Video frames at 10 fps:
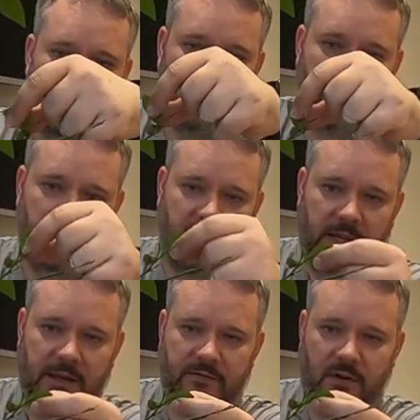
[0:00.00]
Trimming the
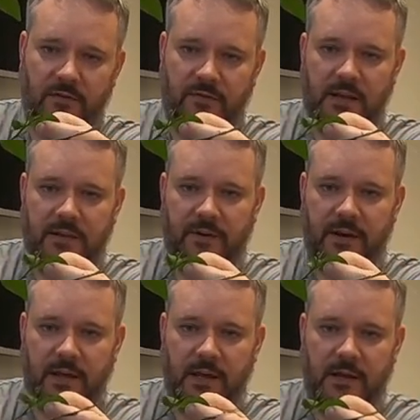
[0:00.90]
leaves off,
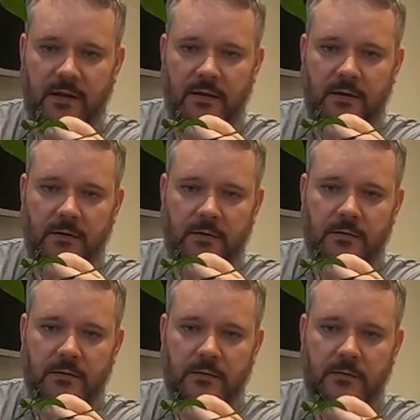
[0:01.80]
leaving a
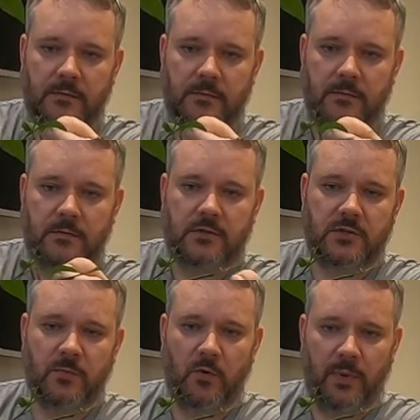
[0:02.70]

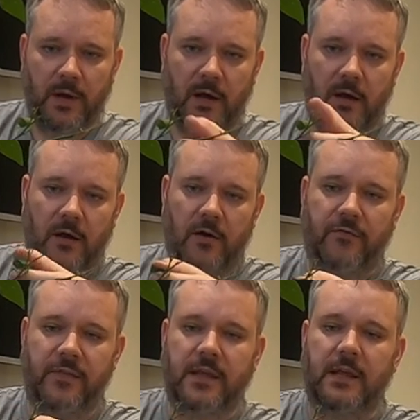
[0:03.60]
small part
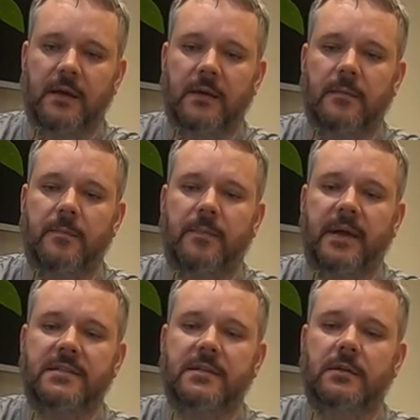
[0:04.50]
of the
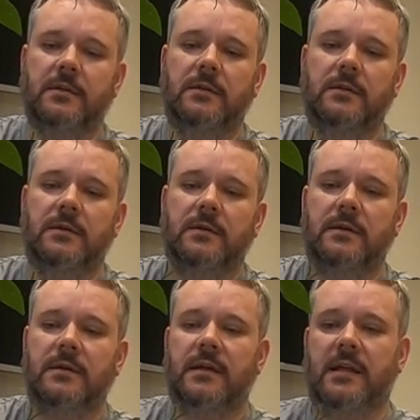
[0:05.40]
petiole
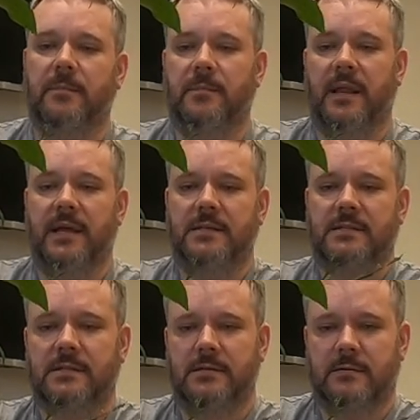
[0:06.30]
in
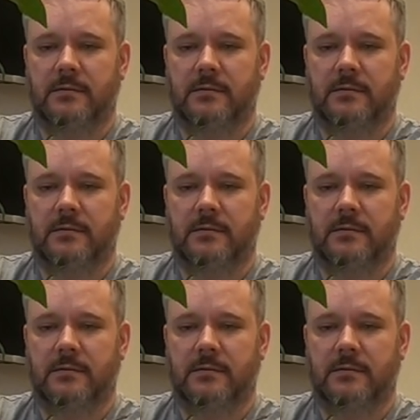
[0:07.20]
place.